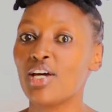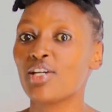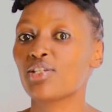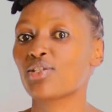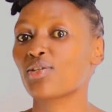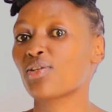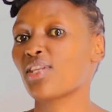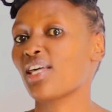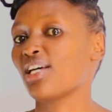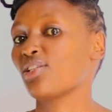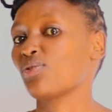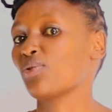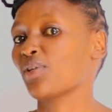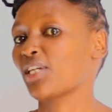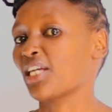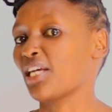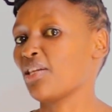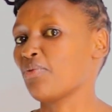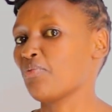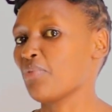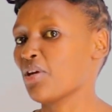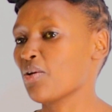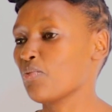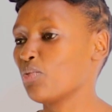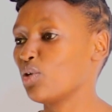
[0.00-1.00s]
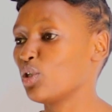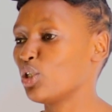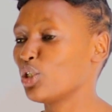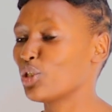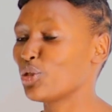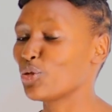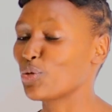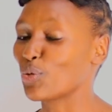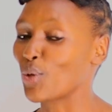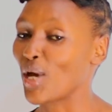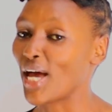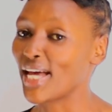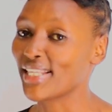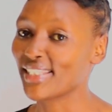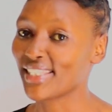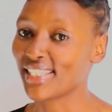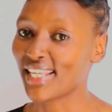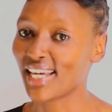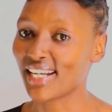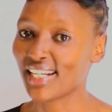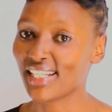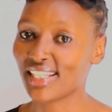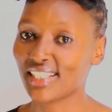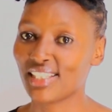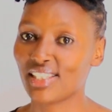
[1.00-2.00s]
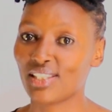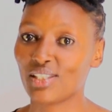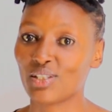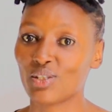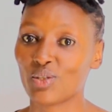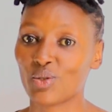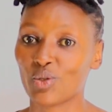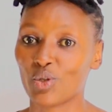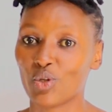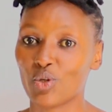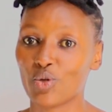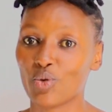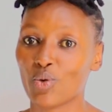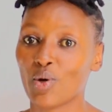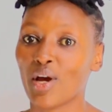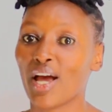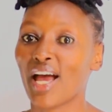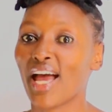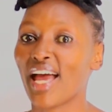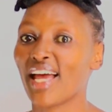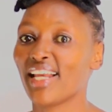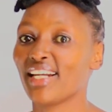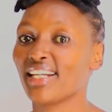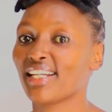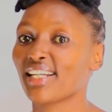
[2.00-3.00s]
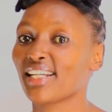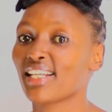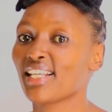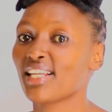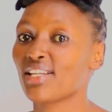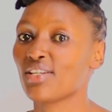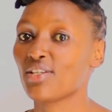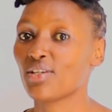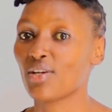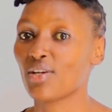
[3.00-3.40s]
so that we can be able to answer it to you, and